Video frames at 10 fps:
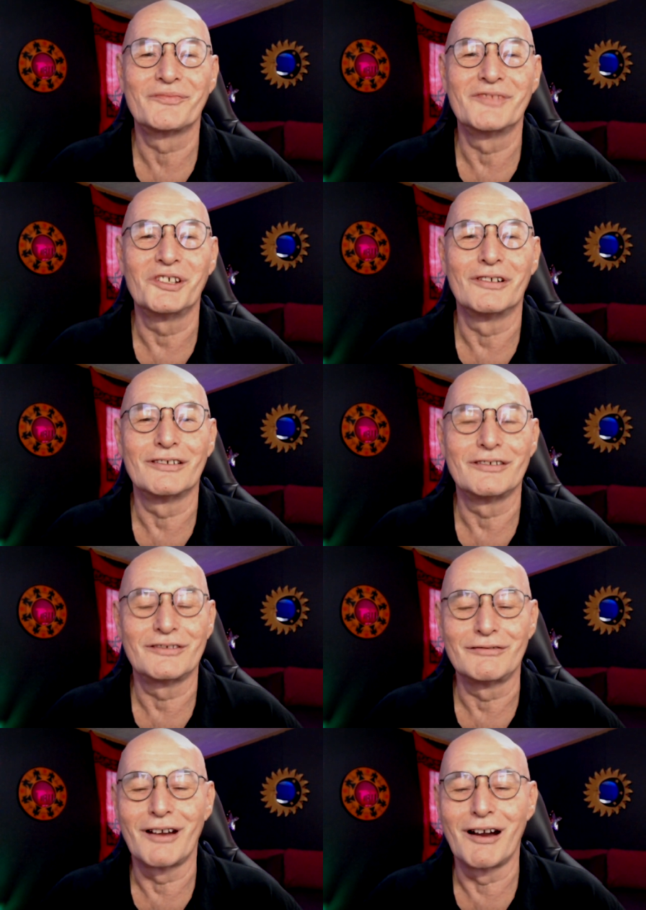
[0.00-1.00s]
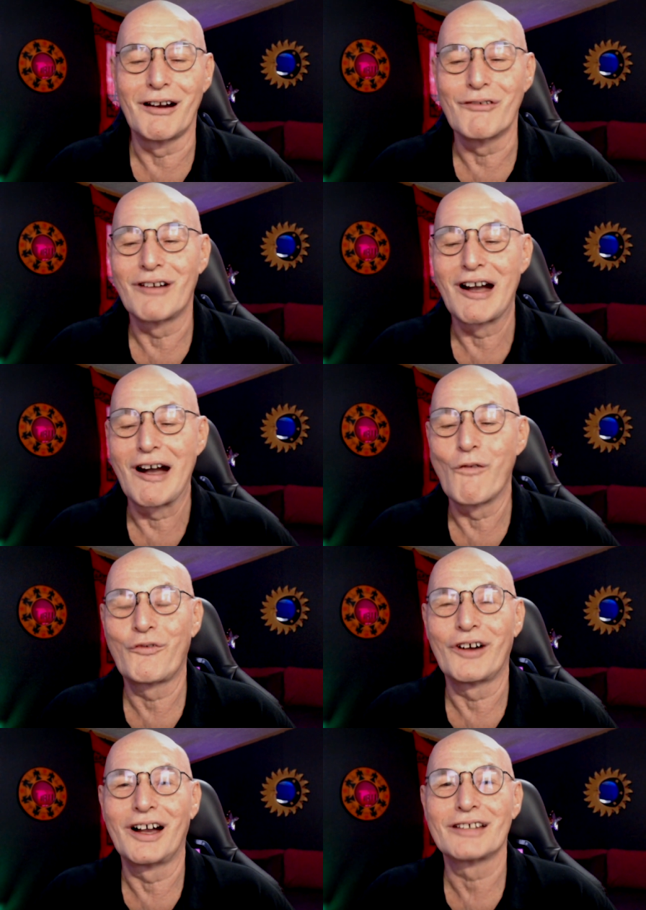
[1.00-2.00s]
you know, and you know how
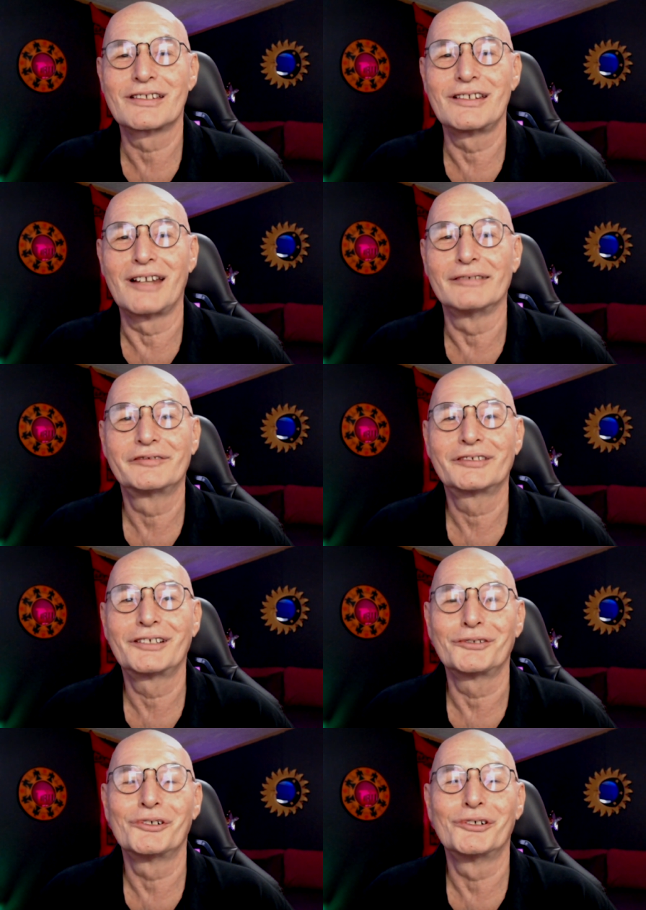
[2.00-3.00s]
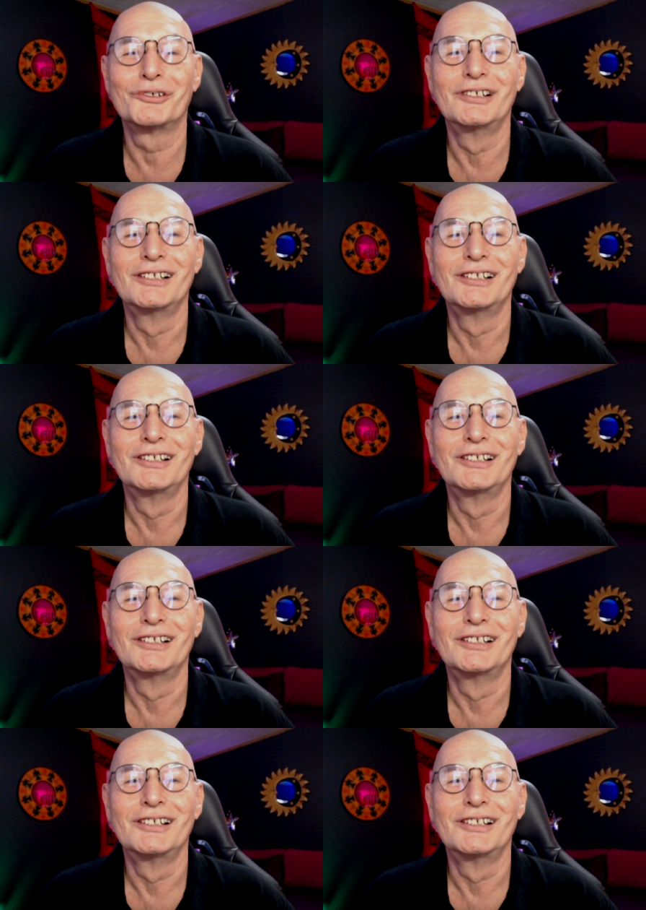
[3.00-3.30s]
fast life can go.